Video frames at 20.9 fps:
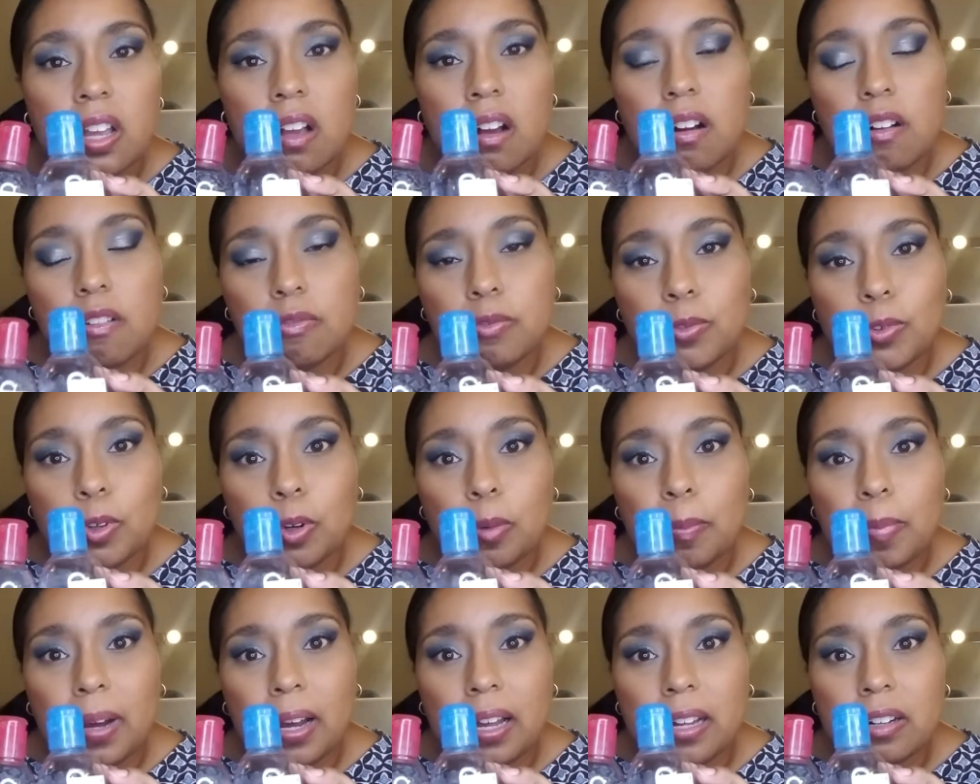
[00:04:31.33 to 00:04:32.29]
a full
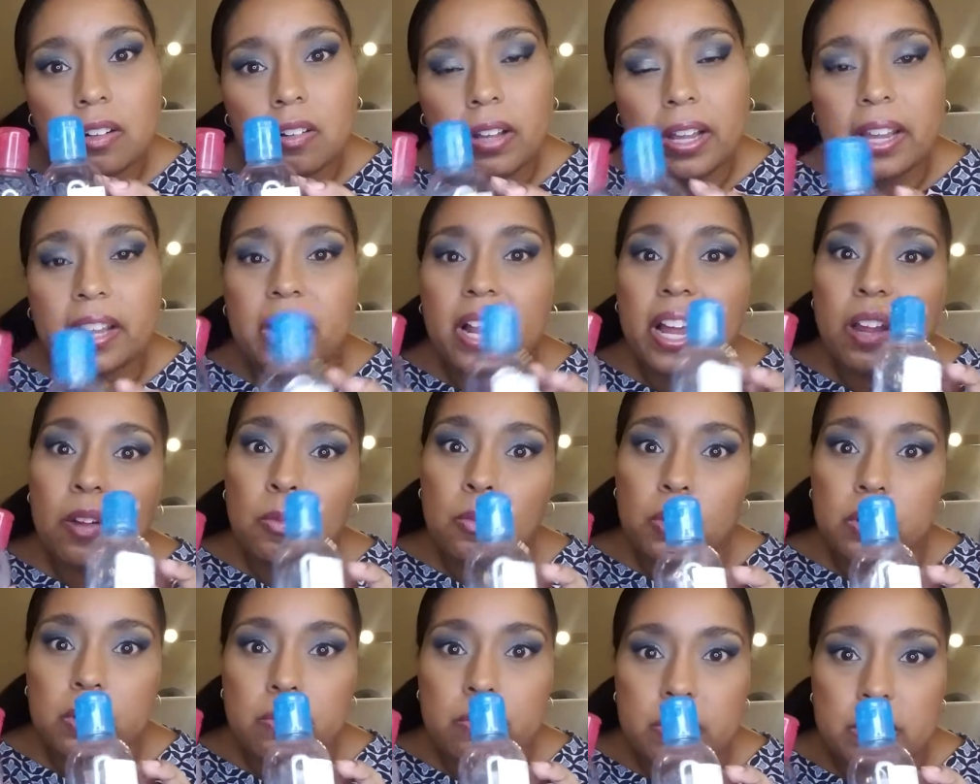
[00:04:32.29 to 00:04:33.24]
bottle, and I
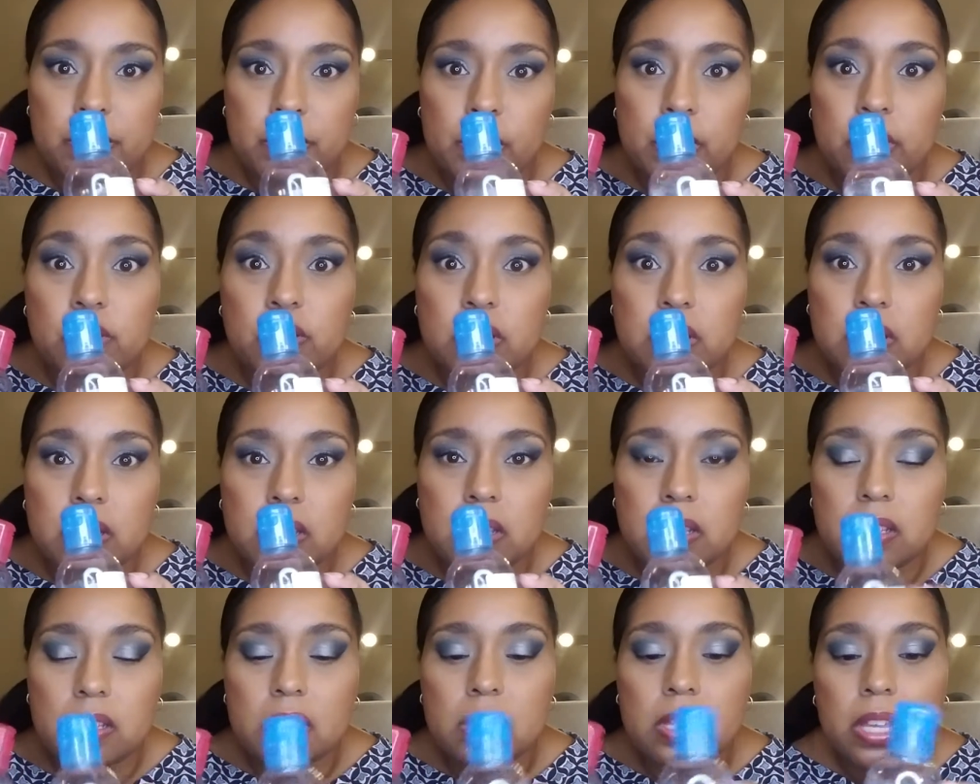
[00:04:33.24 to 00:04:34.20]
would repurchase
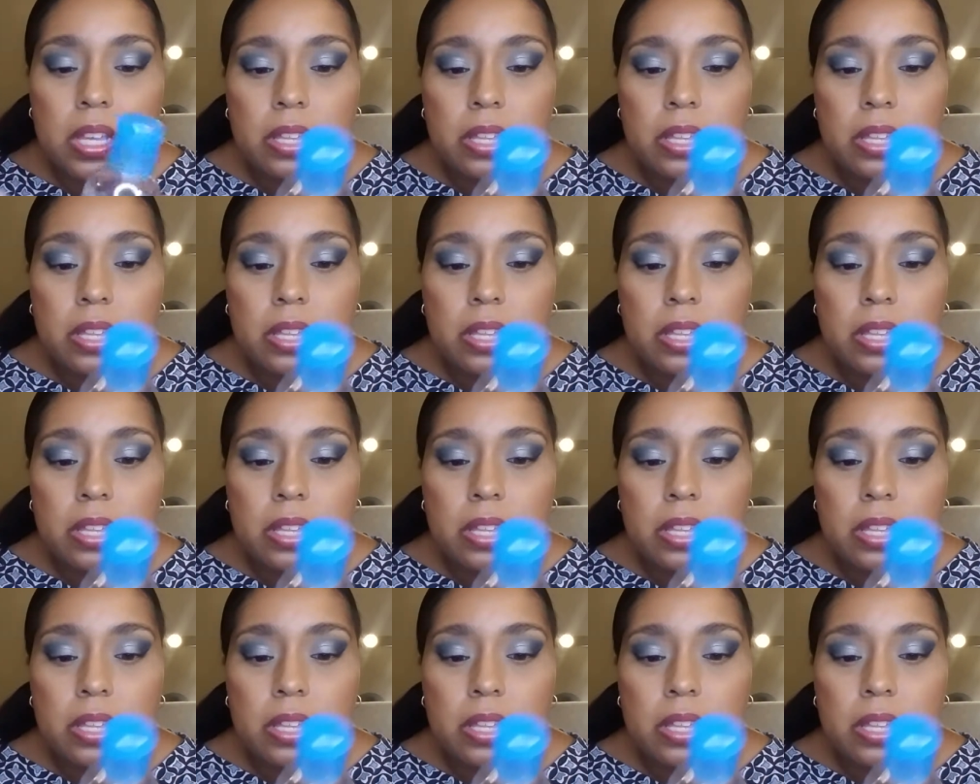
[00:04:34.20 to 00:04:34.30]
this.